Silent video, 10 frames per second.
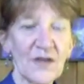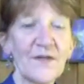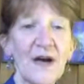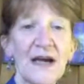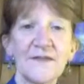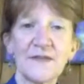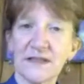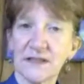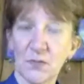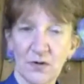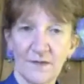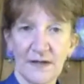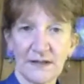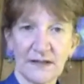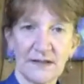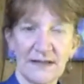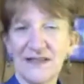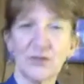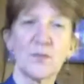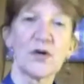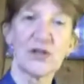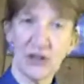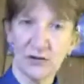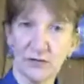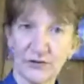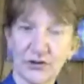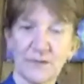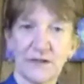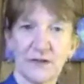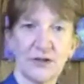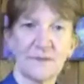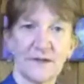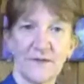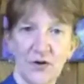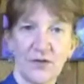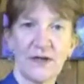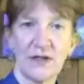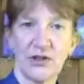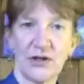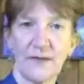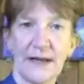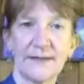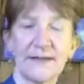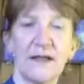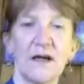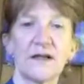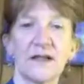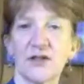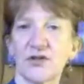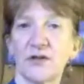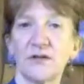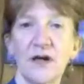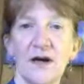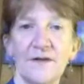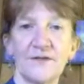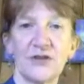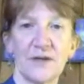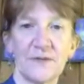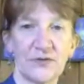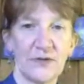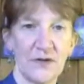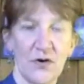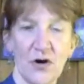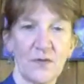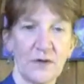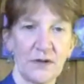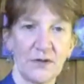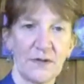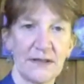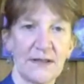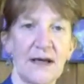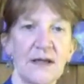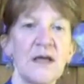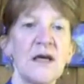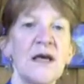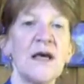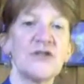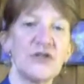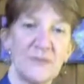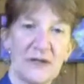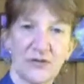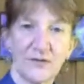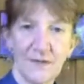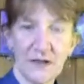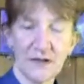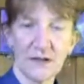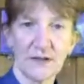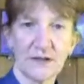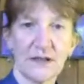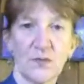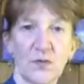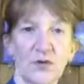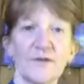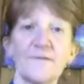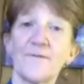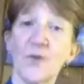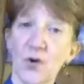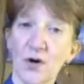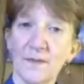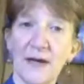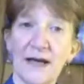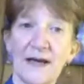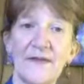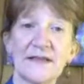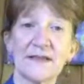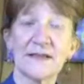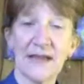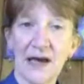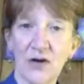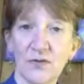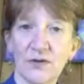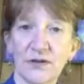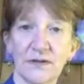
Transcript: 5 is more of, and these are more general terms in terms of Earth and generality, unconditional love, geometry of the heart, we're going to go into that, geometric fields and world of form, and then sound